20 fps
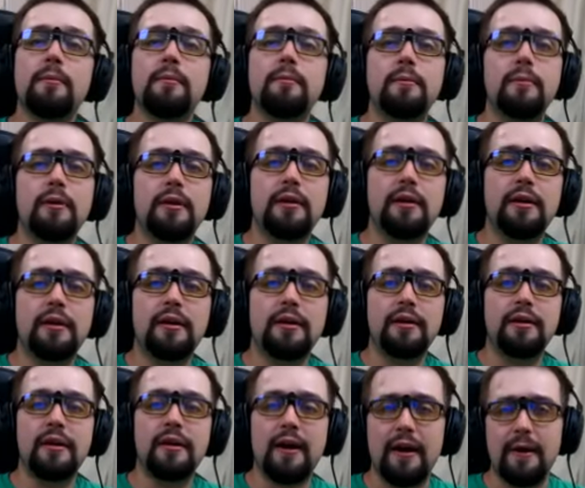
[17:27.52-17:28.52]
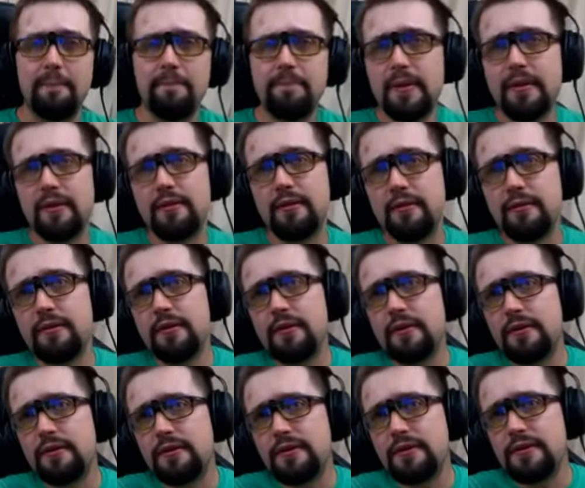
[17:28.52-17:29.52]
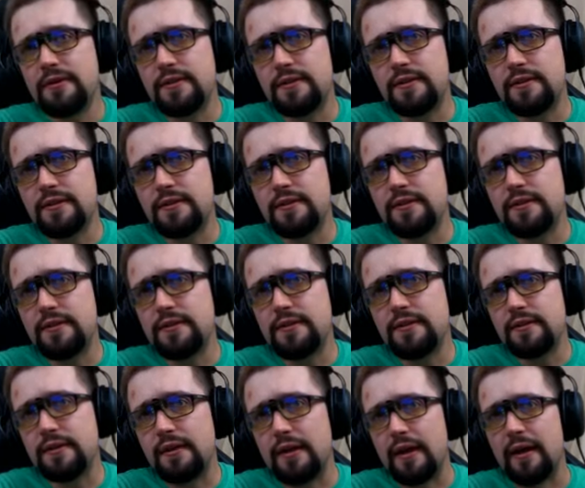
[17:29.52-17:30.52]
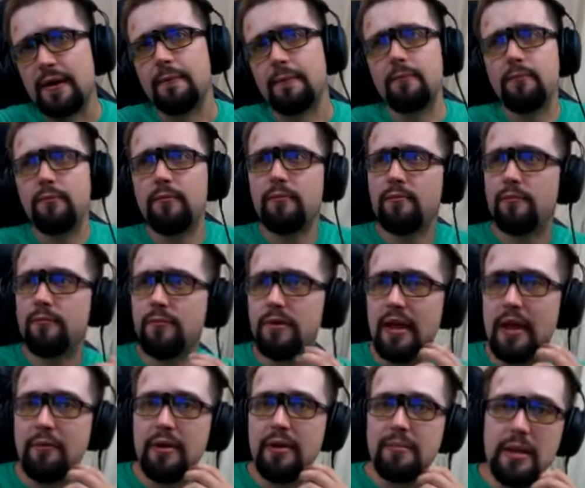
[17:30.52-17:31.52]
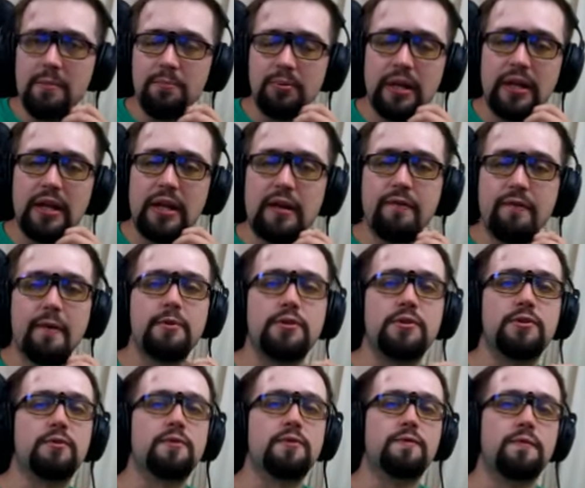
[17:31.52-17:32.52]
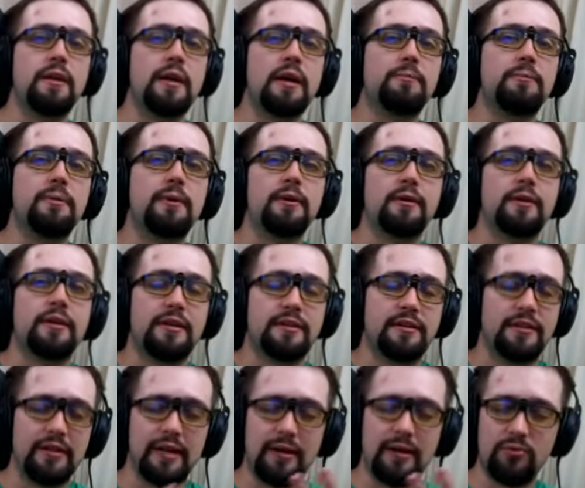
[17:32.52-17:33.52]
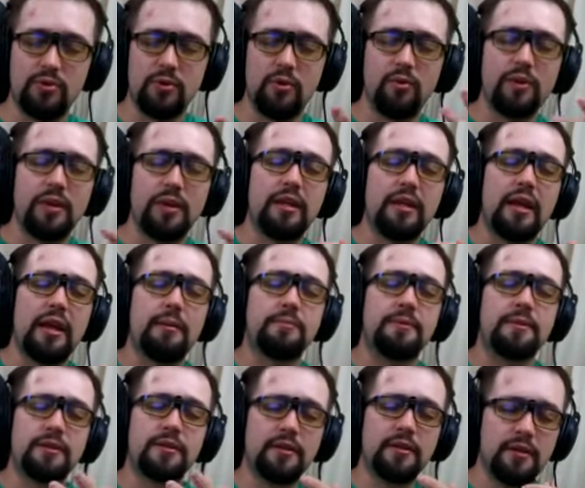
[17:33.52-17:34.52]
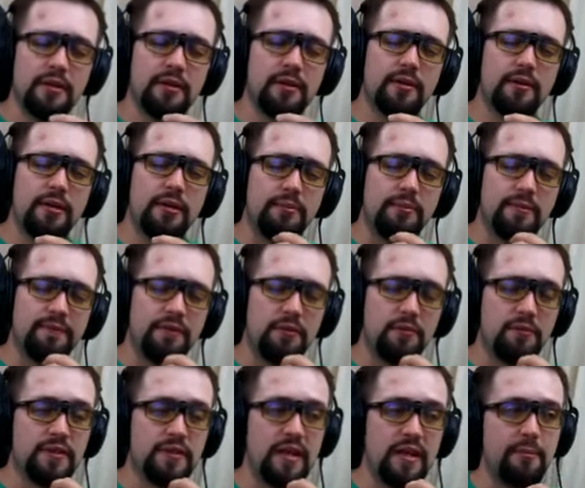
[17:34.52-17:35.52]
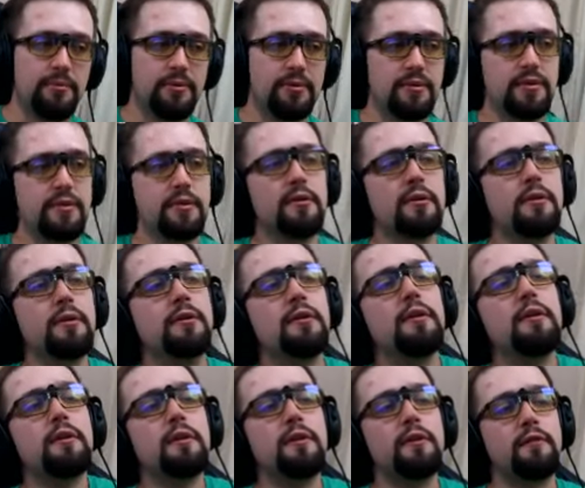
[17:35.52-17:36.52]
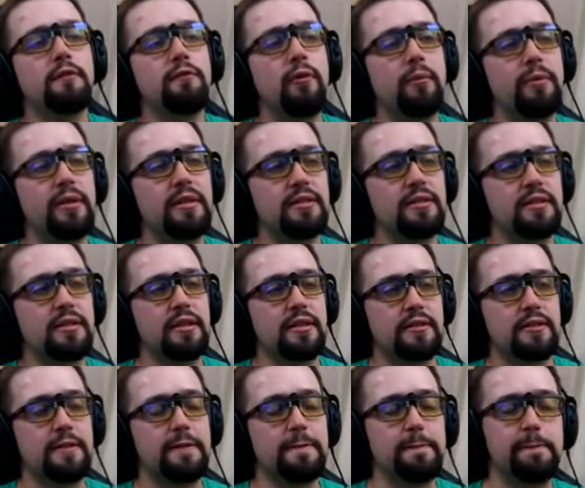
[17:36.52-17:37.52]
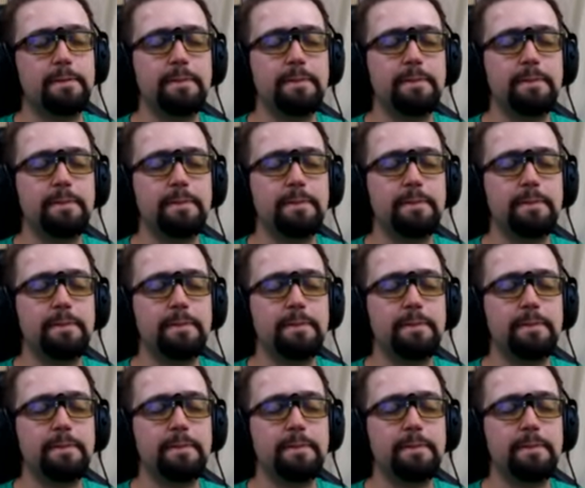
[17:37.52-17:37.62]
But yeah, there's yeah, we made plenty of episodes for that podcast, and I was only named a few examples of what we discussed.